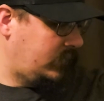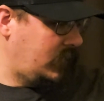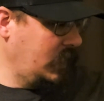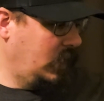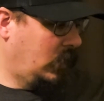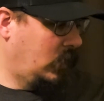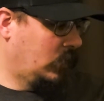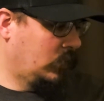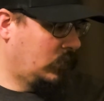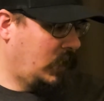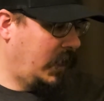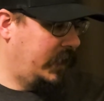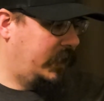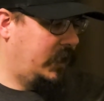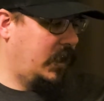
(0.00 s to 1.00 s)
All
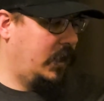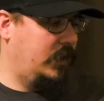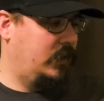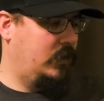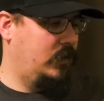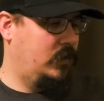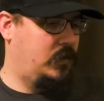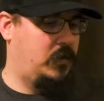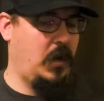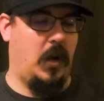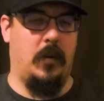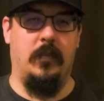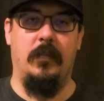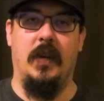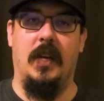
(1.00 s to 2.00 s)
right, guys. So
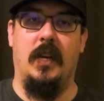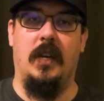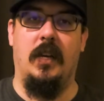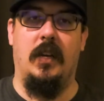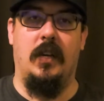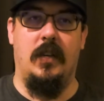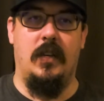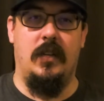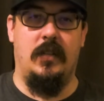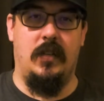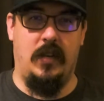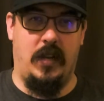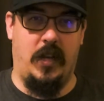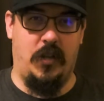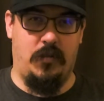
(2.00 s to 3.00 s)

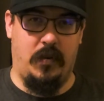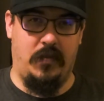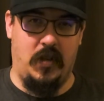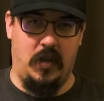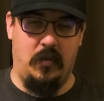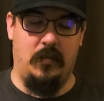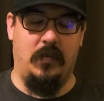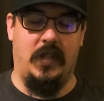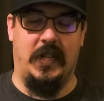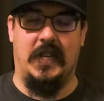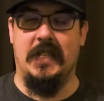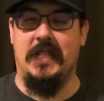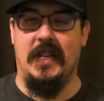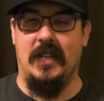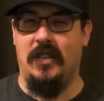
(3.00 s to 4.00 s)
today's review, like I
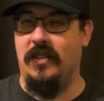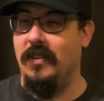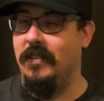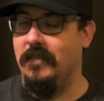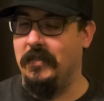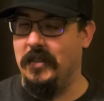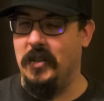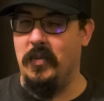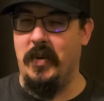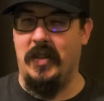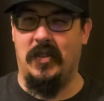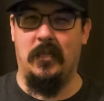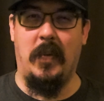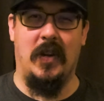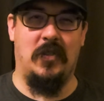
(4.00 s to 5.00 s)
said, is a little bit
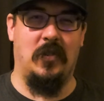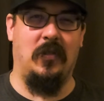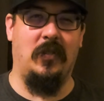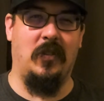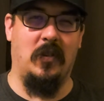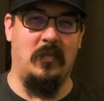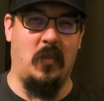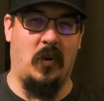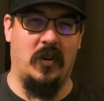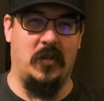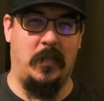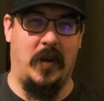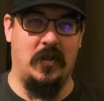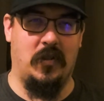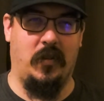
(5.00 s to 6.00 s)
special, a little more
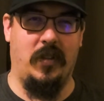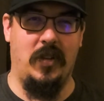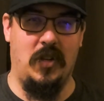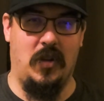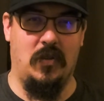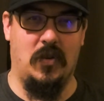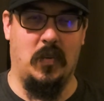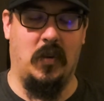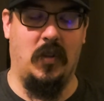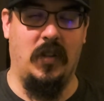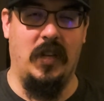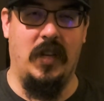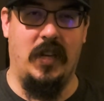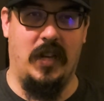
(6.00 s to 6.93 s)
special than usual.